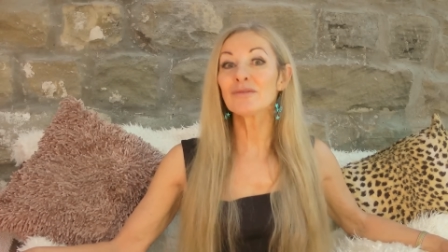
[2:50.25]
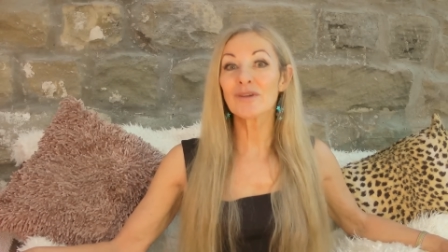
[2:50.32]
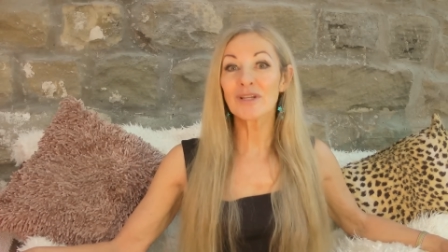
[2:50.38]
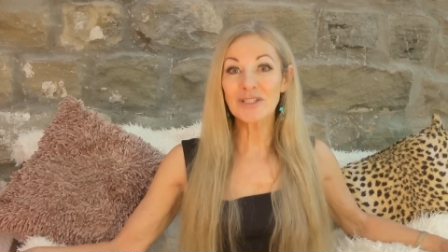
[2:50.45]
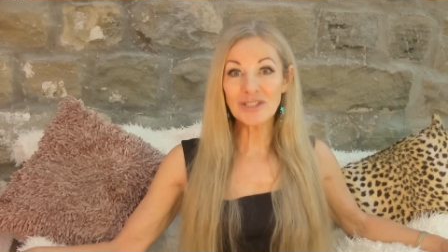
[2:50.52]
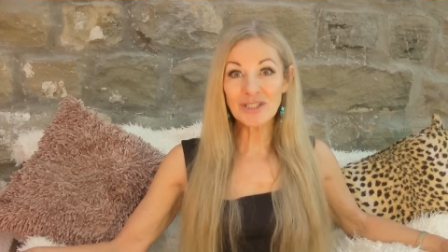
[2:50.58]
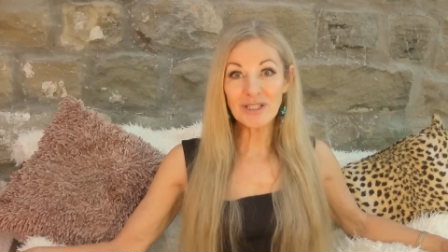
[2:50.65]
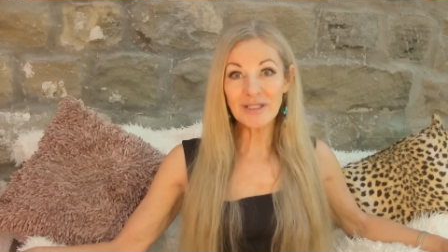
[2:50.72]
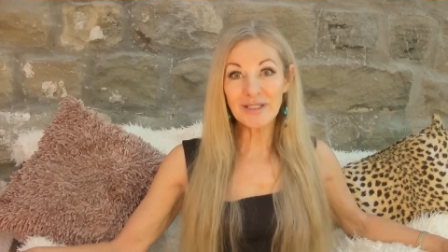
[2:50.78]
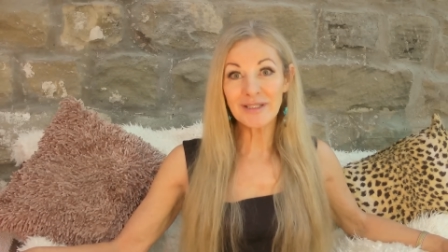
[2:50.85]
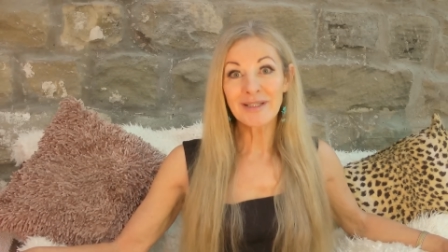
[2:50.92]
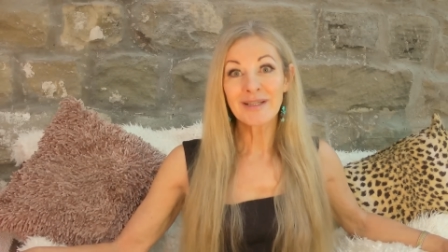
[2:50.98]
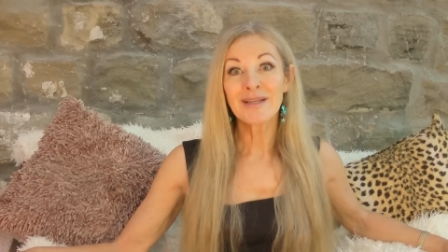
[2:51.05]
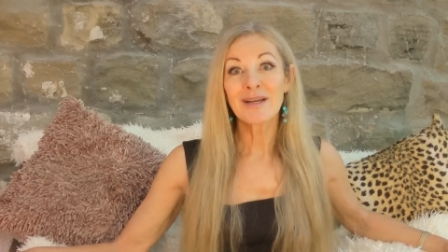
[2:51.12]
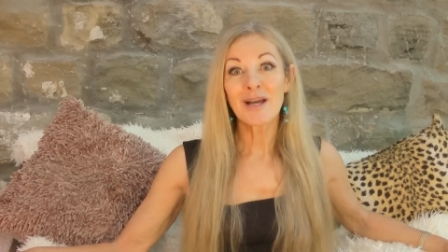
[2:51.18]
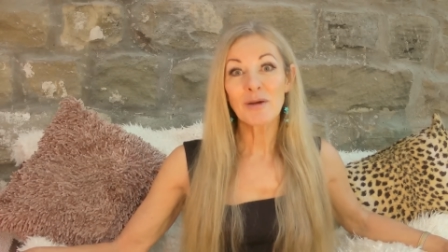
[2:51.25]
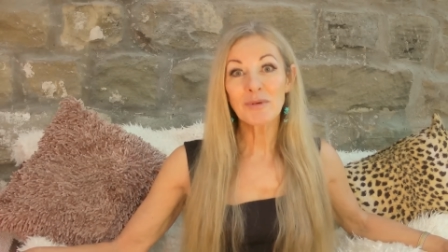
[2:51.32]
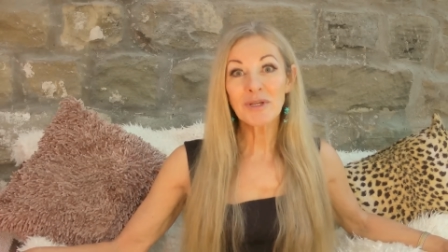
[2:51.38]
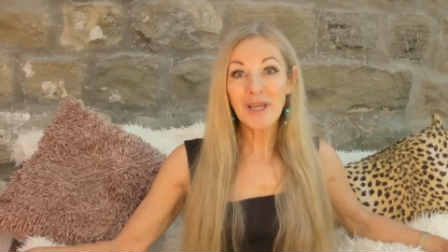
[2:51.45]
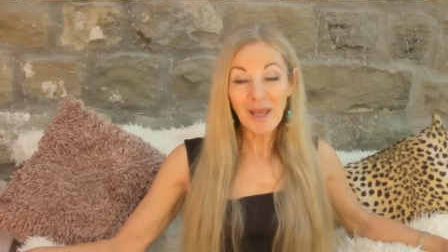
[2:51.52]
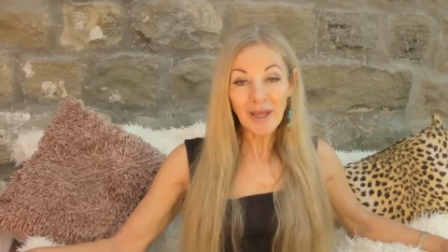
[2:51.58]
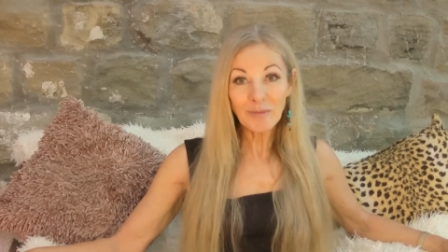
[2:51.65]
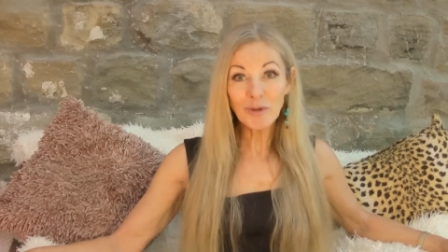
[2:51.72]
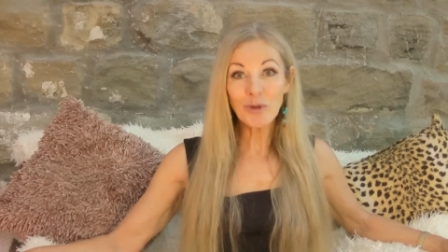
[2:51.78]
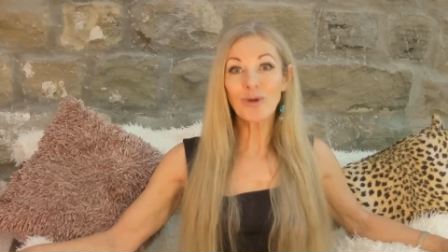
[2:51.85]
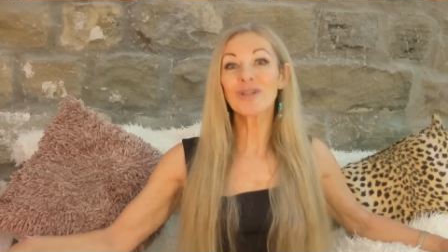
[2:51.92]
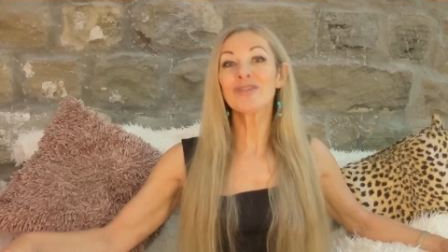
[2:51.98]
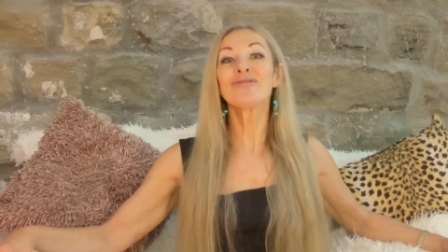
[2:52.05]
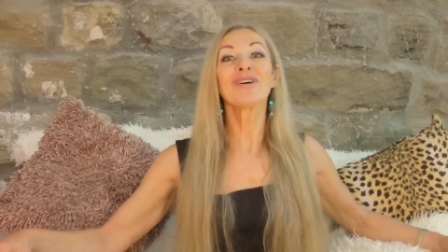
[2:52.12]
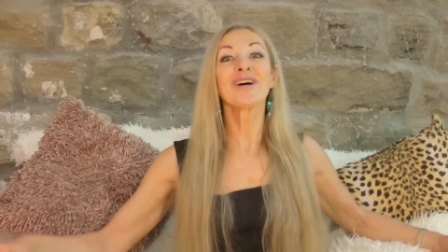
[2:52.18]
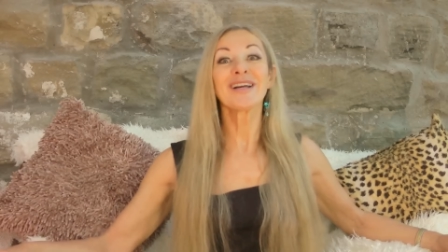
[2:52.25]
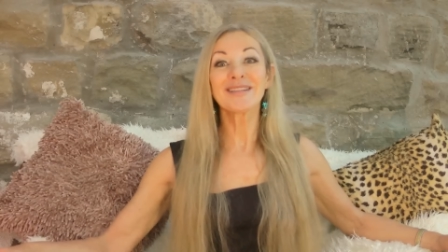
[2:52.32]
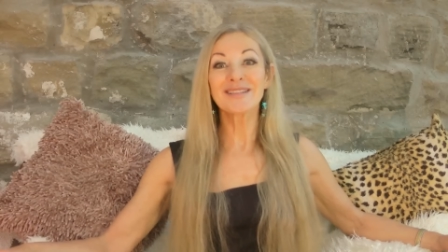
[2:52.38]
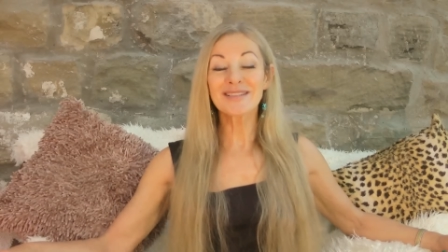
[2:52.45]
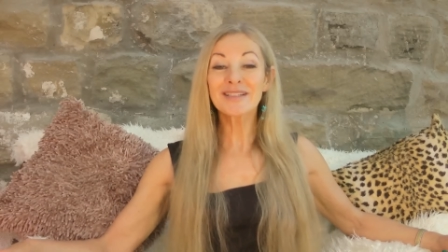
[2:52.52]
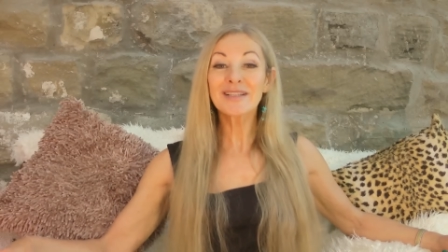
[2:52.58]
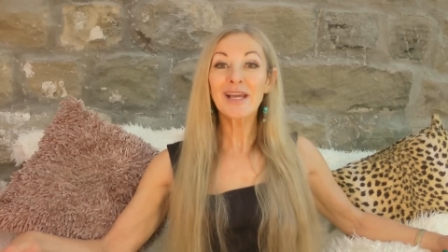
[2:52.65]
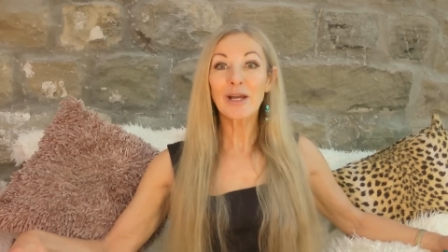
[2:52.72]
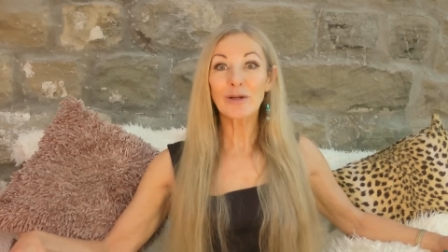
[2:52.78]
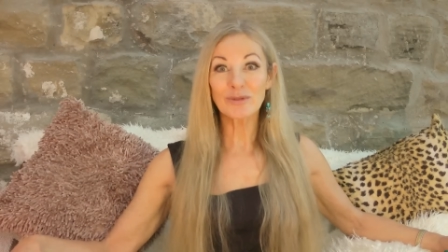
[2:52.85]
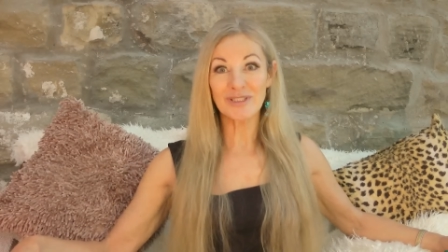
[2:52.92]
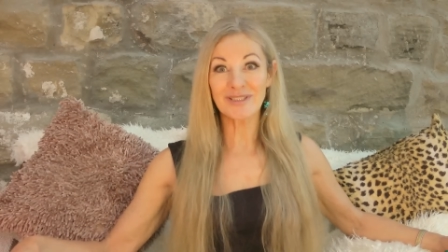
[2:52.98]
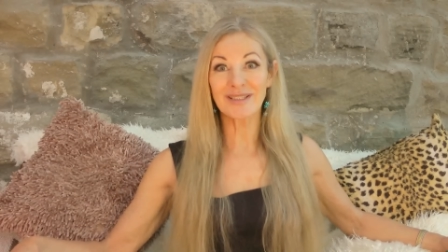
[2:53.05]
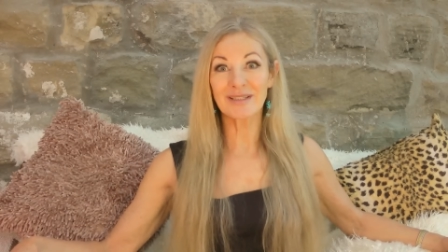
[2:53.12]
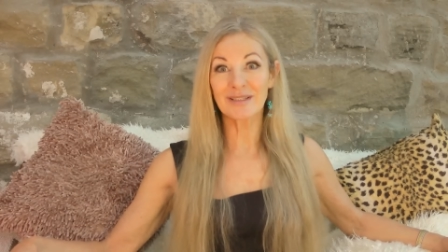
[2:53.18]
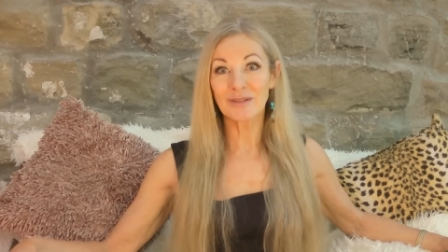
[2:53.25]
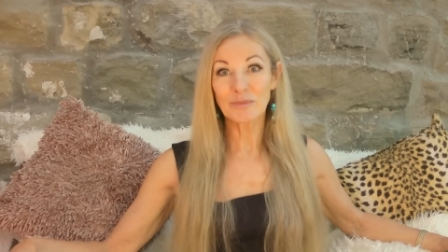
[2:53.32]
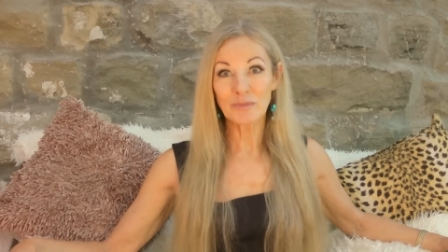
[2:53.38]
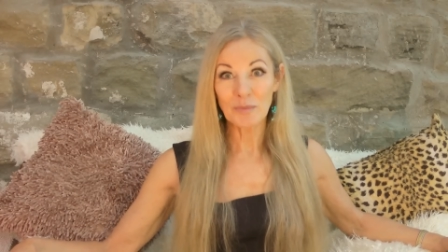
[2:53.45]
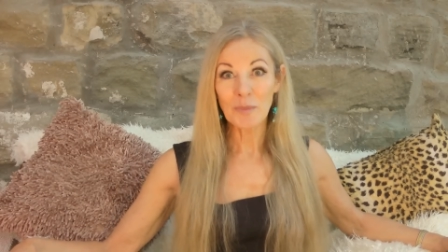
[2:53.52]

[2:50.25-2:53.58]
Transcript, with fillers: Eventually, I became qualified as a counsellor.